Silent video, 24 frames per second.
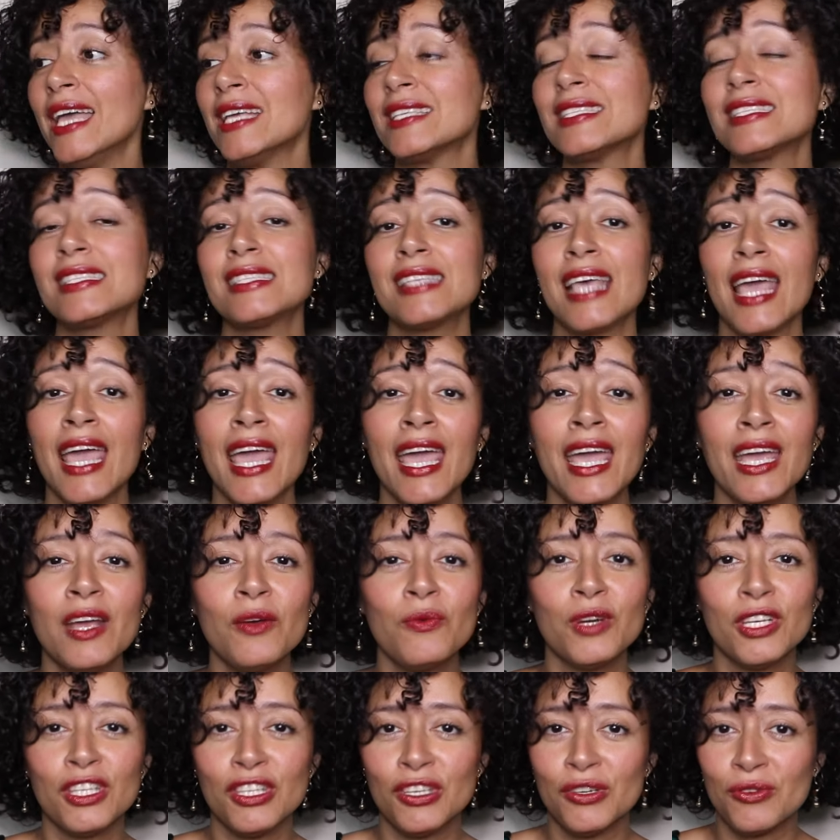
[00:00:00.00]
Same
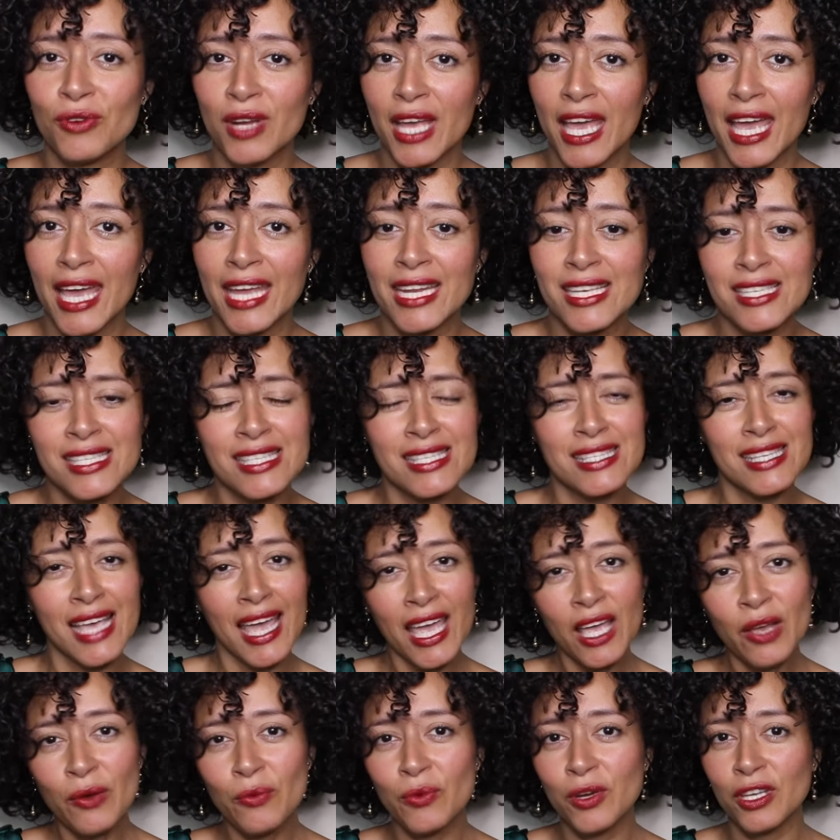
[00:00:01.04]
with your head,
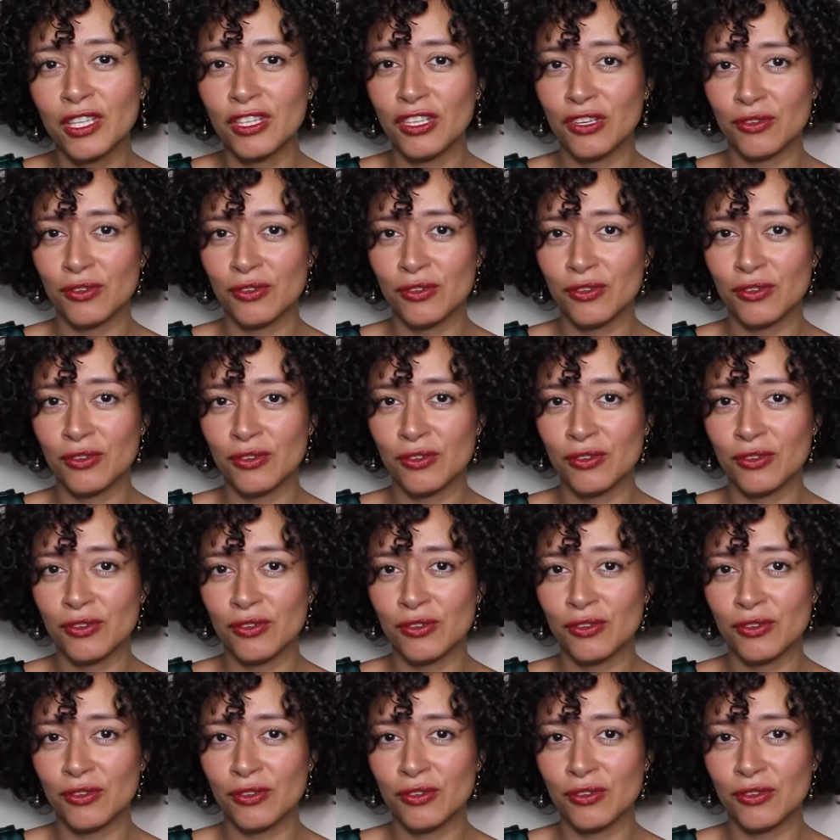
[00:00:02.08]
same with